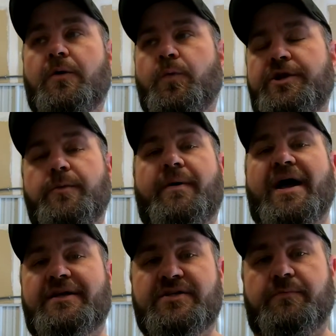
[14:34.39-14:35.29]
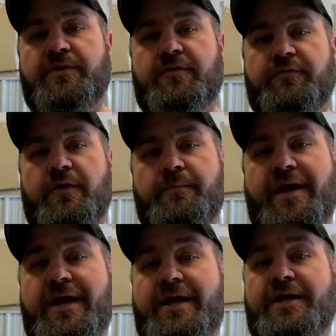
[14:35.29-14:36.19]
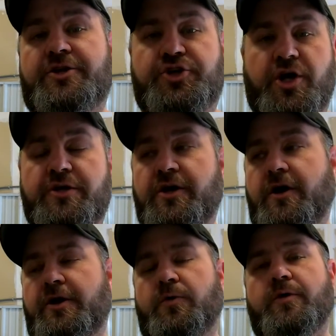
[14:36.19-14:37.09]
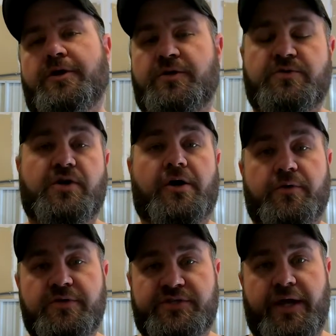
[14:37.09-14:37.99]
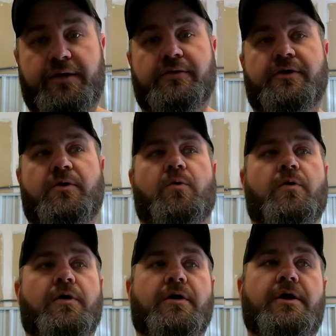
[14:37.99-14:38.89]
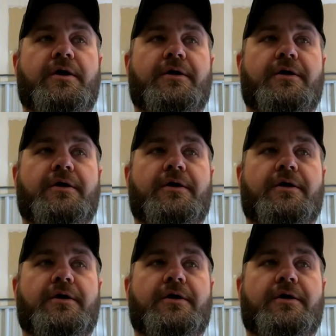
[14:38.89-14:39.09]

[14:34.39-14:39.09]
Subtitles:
when you're buying something from a junkyard or a used auto recycler or